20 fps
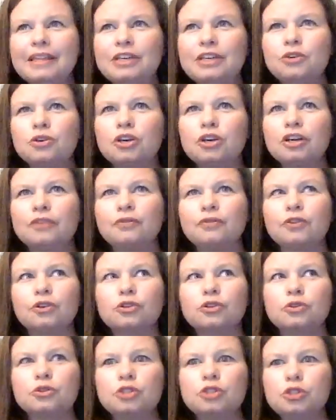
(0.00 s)
you cook it
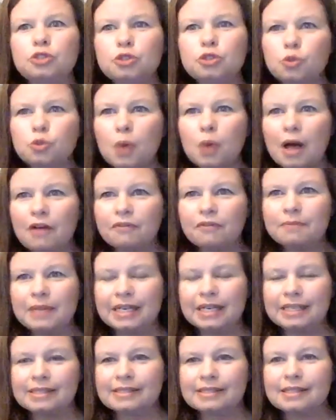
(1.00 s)
for, you do 12
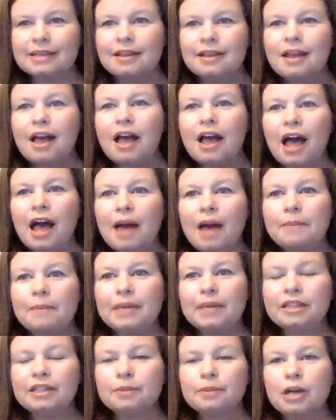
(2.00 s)
minutes um,
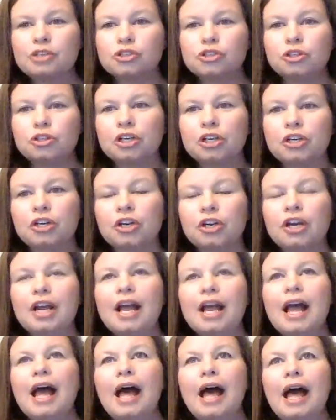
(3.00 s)
in the pressure cooker
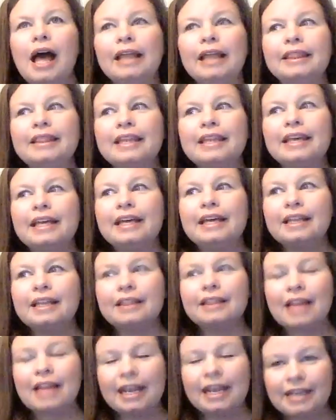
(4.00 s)
and then
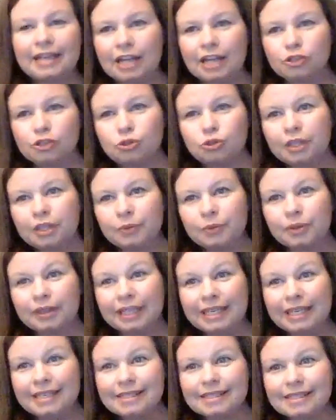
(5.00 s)
let it naturally
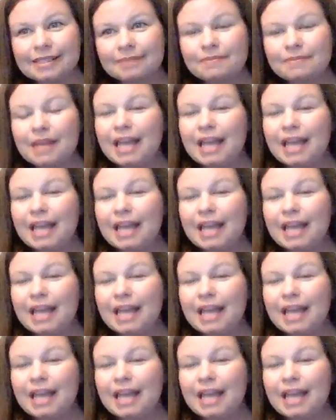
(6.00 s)
release.